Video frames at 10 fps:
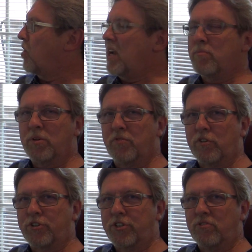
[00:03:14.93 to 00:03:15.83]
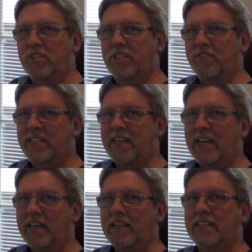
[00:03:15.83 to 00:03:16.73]
Grammar for Students of
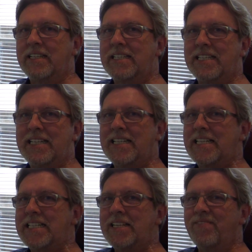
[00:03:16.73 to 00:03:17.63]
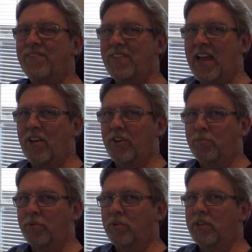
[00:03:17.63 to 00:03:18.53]
Italian. This thing is
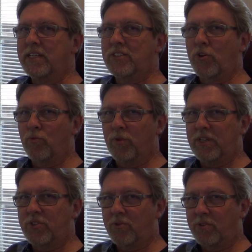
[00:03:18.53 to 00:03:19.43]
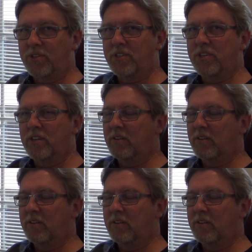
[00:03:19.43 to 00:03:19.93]
invaluable. It's a resources.